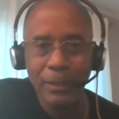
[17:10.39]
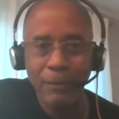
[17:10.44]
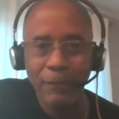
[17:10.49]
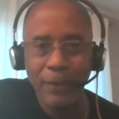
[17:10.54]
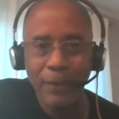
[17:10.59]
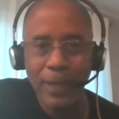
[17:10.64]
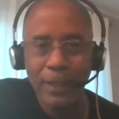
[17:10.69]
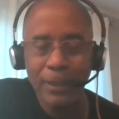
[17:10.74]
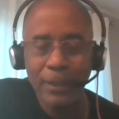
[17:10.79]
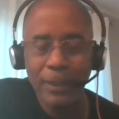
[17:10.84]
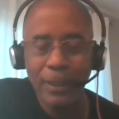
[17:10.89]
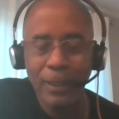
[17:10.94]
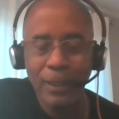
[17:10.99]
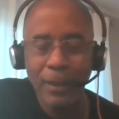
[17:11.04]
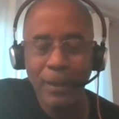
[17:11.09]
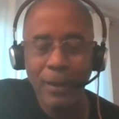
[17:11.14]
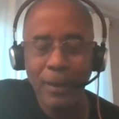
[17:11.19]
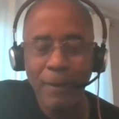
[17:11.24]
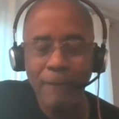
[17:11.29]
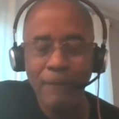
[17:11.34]
In fact,
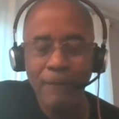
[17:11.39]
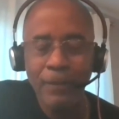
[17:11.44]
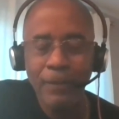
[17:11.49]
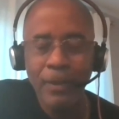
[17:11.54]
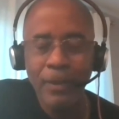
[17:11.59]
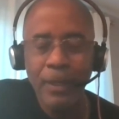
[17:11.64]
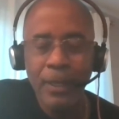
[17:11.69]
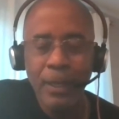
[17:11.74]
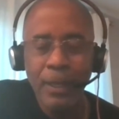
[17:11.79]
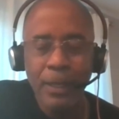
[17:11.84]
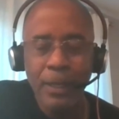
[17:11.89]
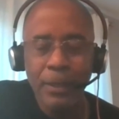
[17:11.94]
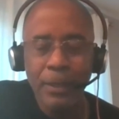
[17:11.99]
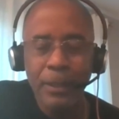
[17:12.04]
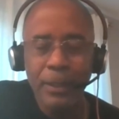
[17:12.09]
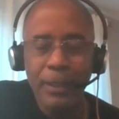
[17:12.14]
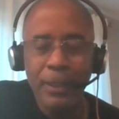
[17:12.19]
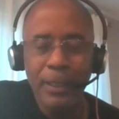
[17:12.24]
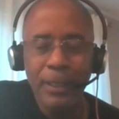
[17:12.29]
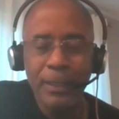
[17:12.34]

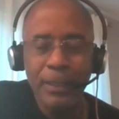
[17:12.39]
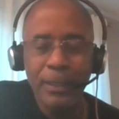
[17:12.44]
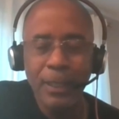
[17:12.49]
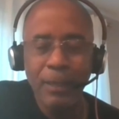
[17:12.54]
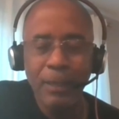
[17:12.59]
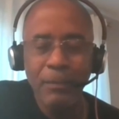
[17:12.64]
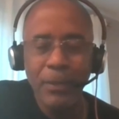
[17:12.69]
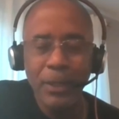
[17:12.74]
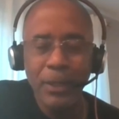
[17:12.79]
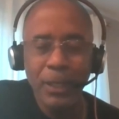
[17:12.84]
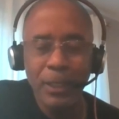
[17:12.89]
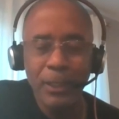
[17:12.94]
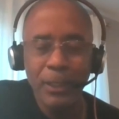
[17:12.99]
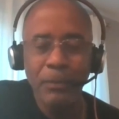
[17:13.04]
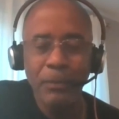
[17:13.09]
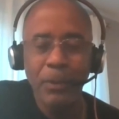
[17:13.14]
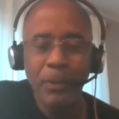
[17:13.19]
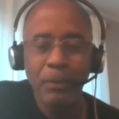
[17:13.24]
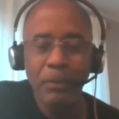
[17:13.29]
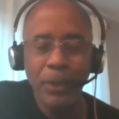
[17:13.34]
the D.C.
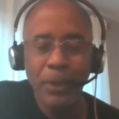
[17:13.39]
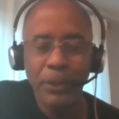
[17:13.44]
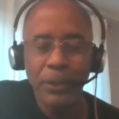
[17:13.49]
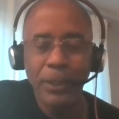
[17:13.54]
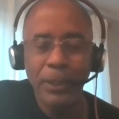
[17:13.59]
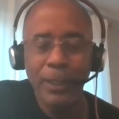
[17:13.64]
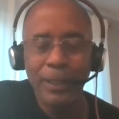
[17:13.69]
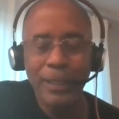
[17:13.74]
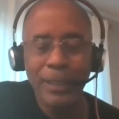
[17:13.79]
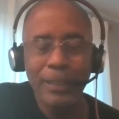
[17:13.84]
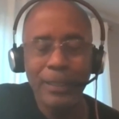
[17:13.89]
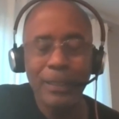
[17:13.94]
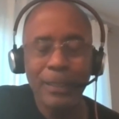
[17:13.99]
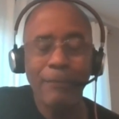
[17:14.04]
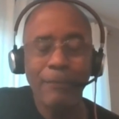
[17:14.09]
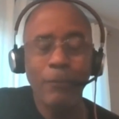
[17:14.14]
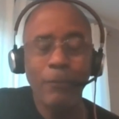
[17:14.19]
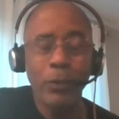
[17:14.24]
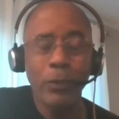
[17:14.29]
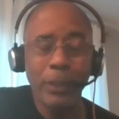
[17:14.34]
municipal building that's at
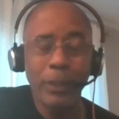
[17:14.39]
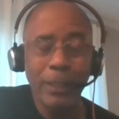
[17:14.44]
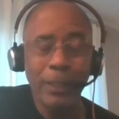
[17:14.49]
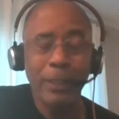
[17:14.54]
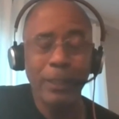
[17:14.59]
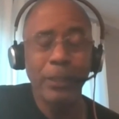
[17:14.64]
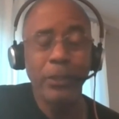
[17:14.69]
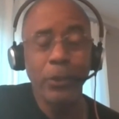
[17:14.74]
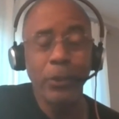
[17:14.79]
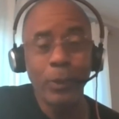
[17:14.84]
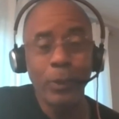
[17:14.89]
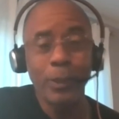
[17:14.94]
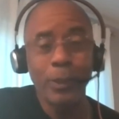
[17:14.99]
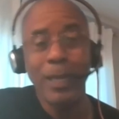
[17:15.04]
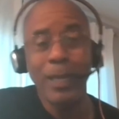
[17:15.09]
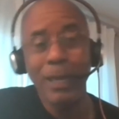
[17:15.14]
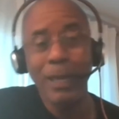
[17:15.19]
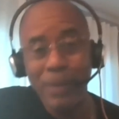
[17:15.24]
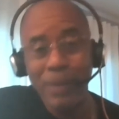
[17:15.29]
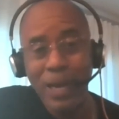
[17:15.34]
14th and U is
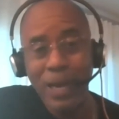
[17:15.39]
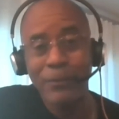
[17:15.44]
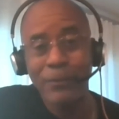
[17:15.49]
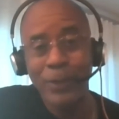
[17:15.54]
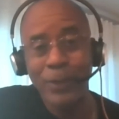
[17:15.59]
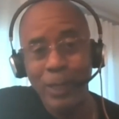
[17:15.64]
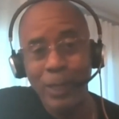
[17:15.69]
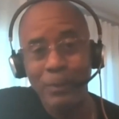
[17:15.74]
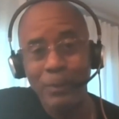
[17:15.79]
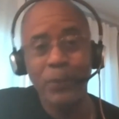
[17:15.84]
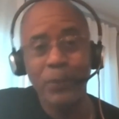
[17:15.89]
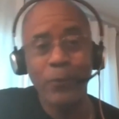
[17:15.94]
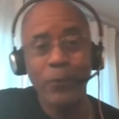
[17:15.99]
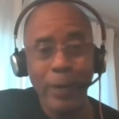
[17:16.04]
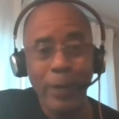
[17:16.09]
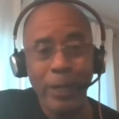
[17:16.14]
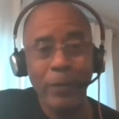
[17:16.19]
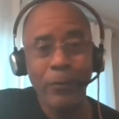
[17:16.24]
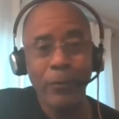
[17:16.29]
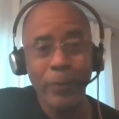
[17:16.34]
named after him. It's
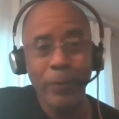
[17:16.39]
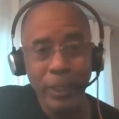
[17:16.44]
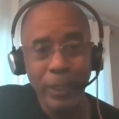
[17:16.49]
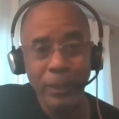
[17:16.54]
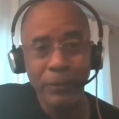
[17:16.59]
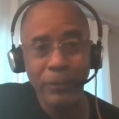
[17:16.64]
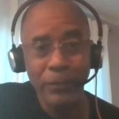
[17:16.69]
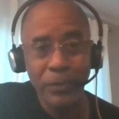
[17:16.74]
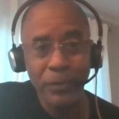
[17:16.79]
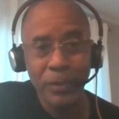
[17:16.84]
Frank Reeves,